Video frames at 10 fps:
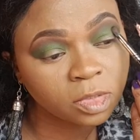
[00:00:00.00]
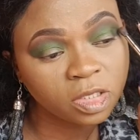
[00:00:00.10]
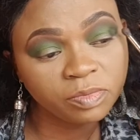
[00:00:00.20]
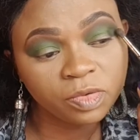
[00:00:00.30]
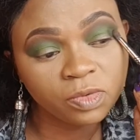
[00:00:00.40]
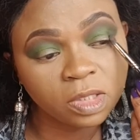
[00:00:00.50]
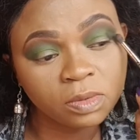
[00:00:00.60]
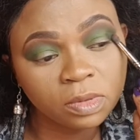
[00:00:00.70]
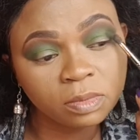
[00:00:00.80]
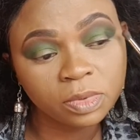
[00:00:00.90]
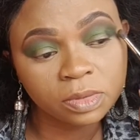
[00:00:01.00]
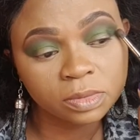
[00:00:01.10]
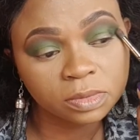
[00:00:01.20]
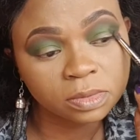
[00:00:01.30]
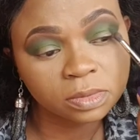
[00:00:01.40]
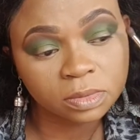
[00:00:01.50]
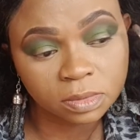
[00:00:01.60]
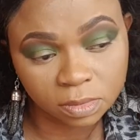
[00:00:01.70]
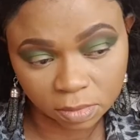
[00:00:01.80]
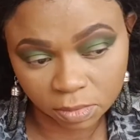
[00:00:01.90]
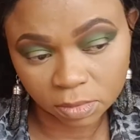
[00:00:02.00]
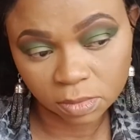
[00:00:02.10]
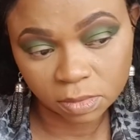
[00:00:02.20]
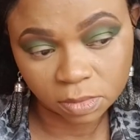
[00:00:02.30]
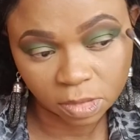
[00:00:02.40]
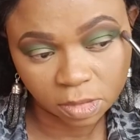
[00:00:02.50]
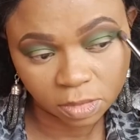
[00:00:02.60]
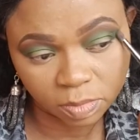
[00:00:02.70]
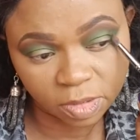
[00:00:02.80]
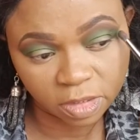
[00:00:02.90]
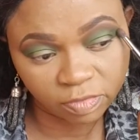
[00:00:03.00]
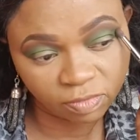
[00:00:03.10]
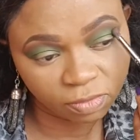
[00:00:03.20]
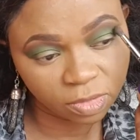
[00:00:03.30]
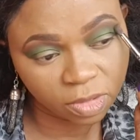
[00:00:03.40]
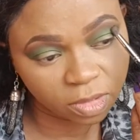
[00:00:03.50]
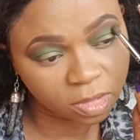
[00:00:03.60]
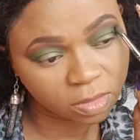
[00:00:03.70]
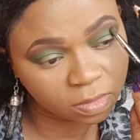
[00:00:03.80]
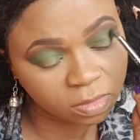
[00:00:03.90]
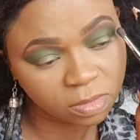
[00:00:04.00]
give me what I want, but I need to be careful here now.